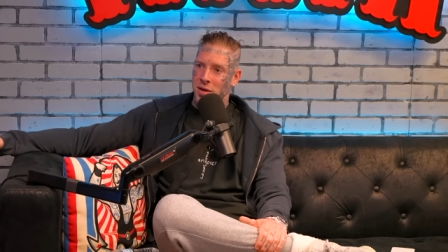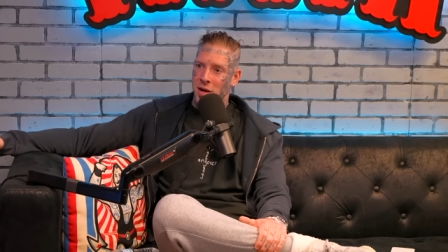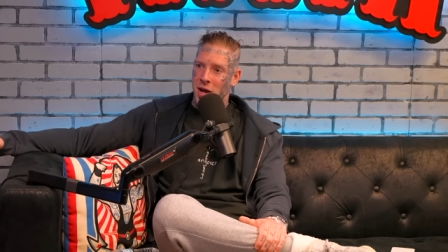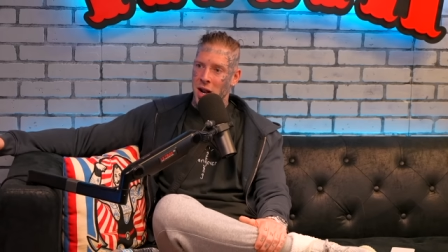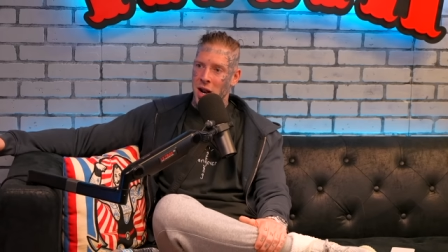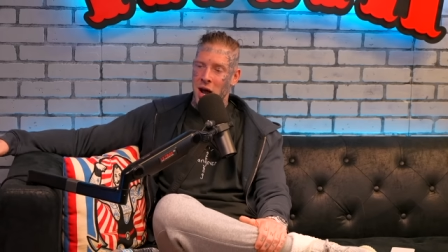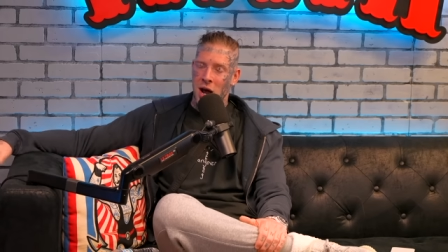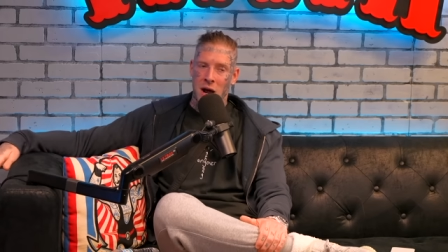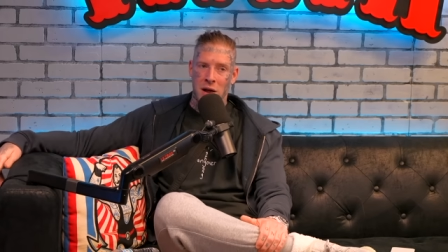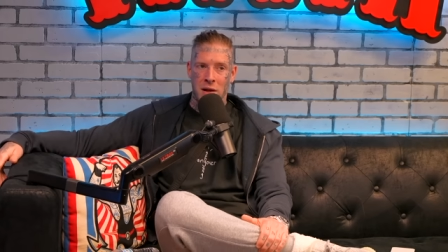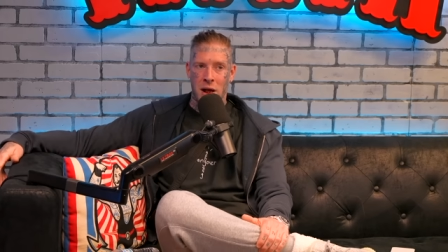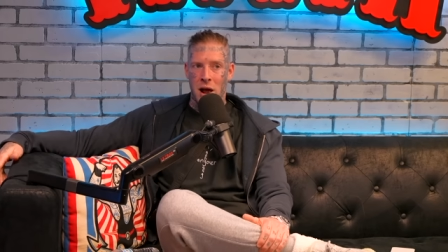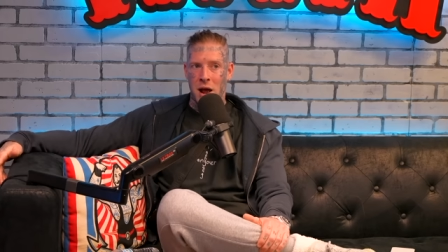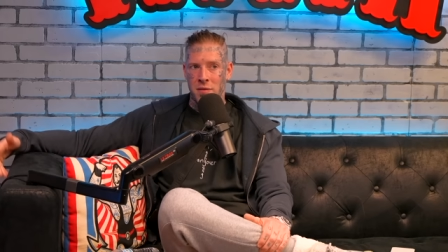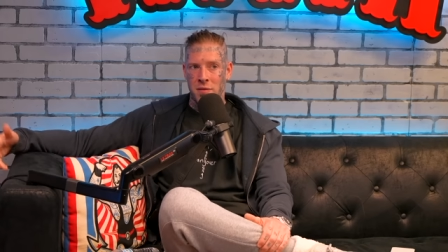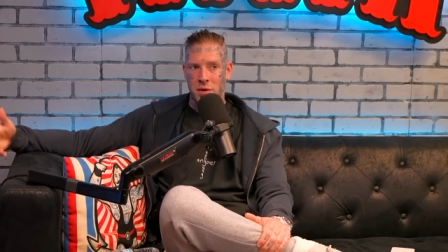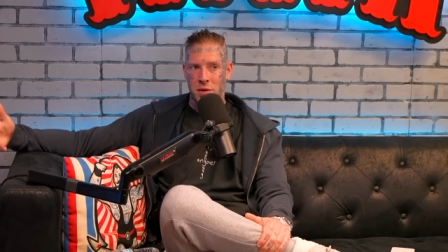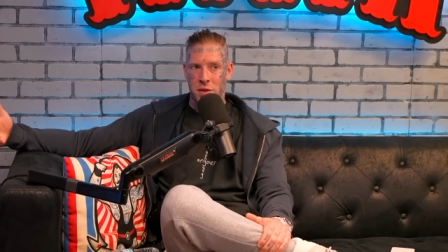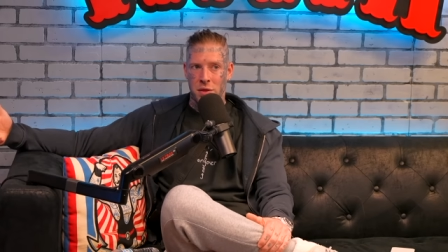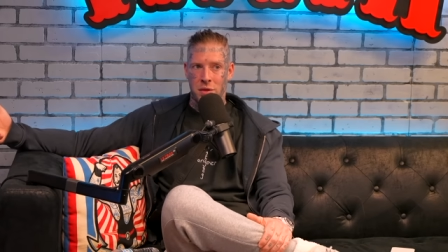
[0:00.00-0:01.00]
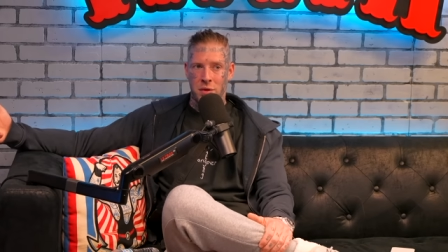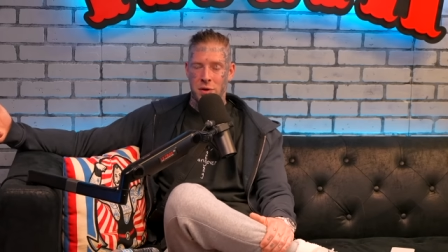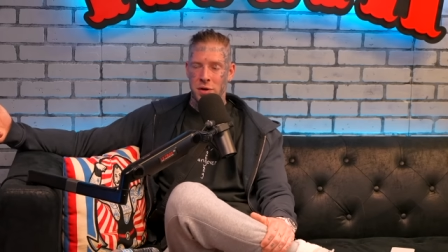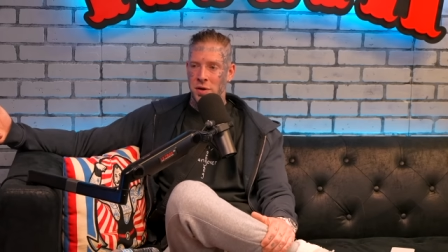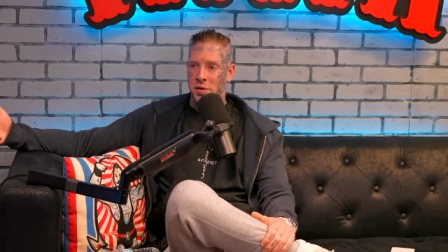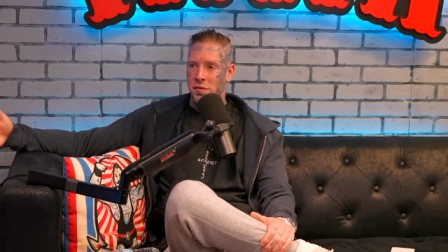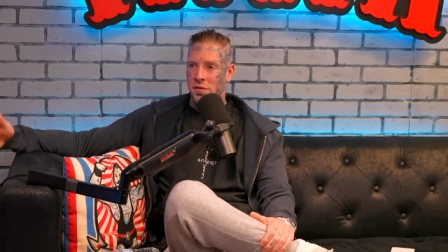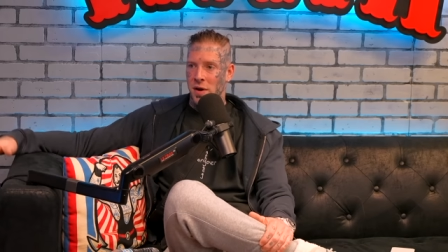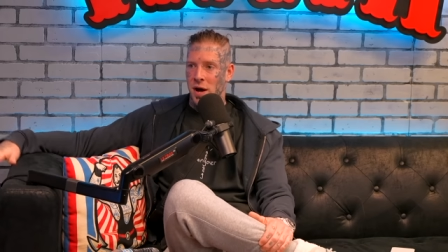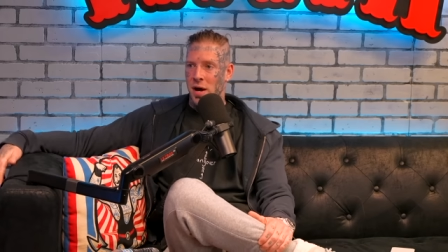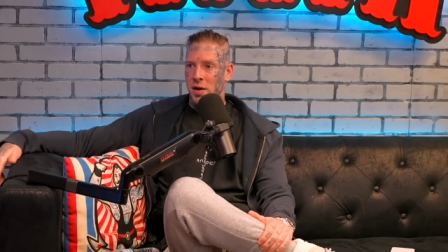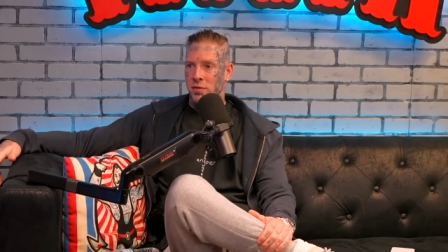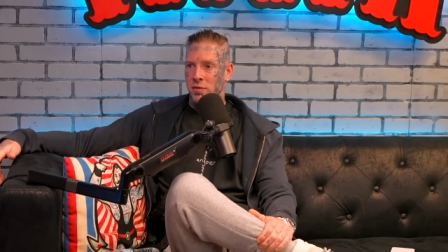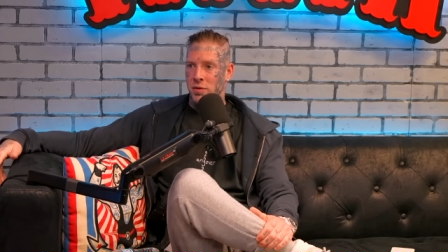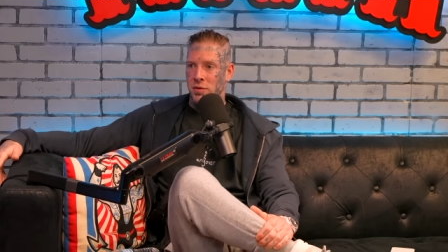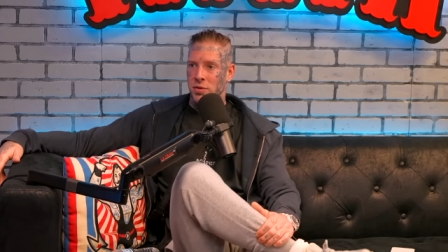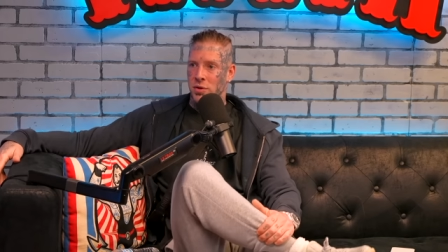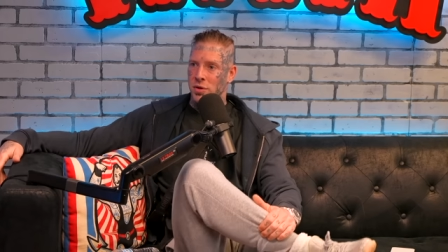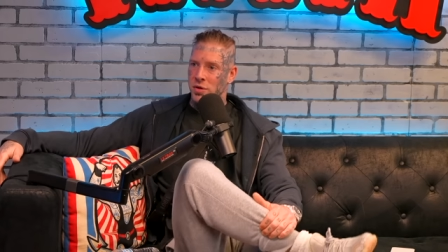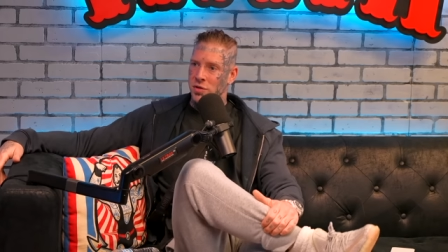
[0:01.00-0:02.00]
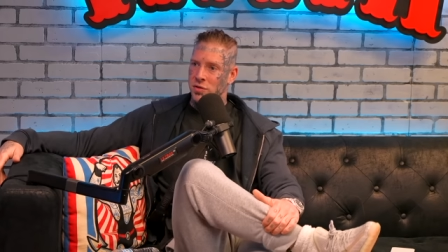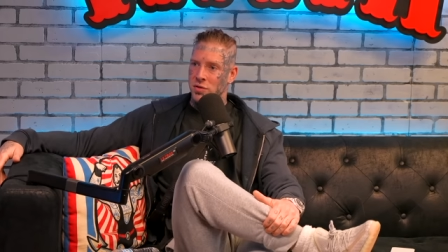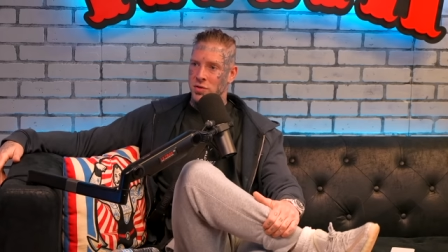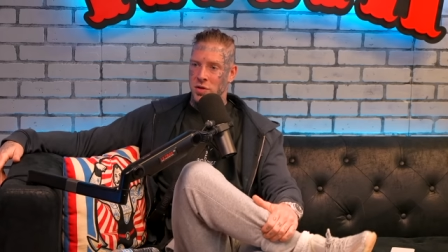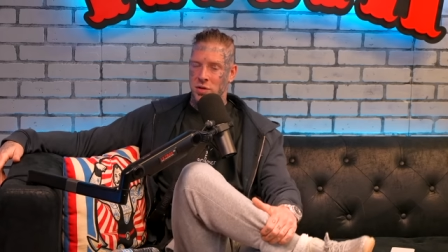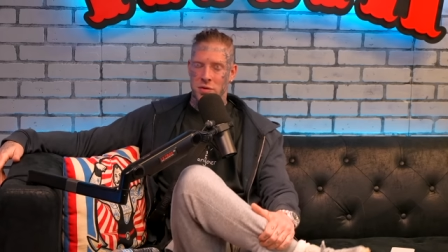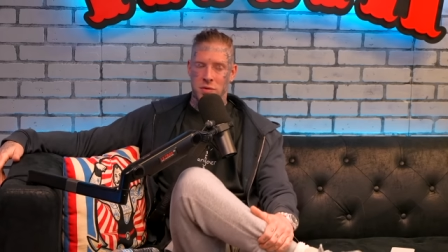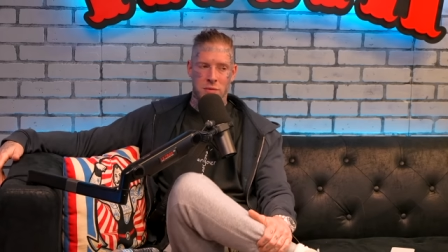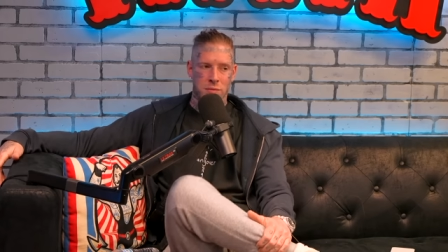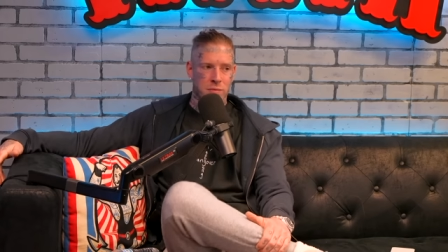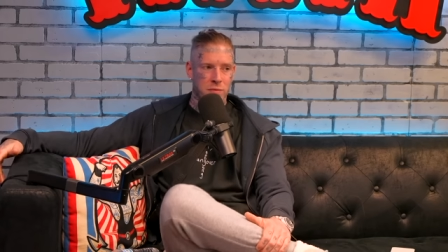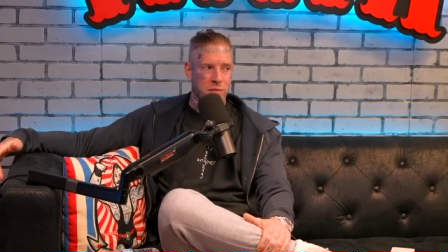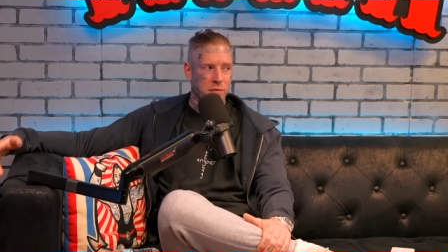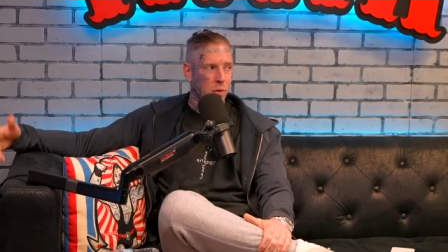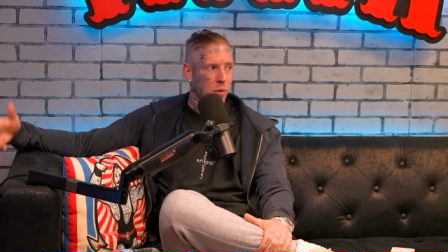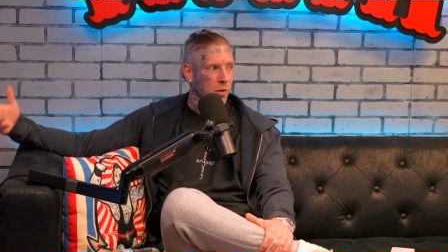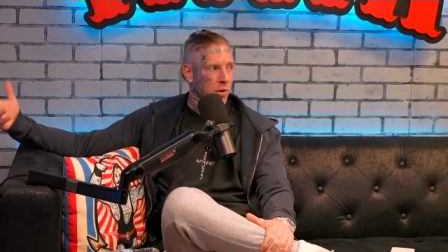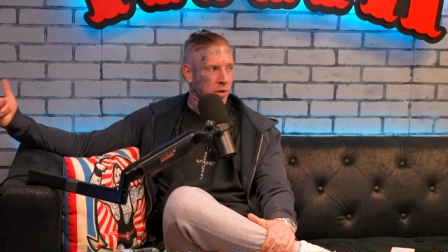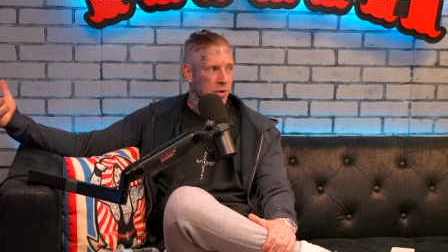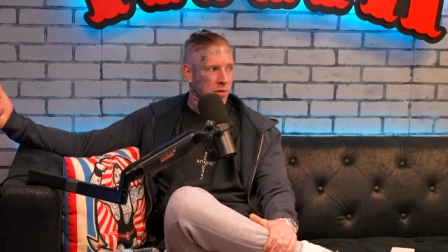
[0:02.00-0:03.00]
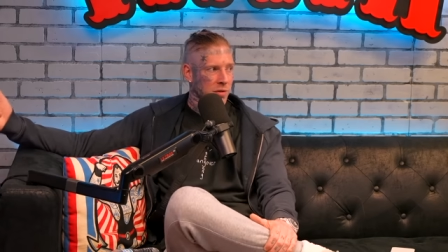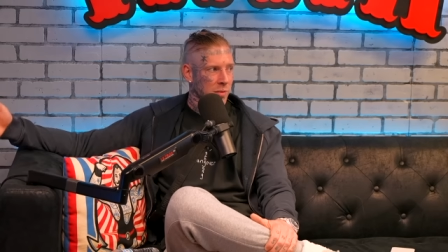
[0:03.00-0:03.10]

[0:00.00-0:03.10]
And I, I have like 35 or 36 or 40,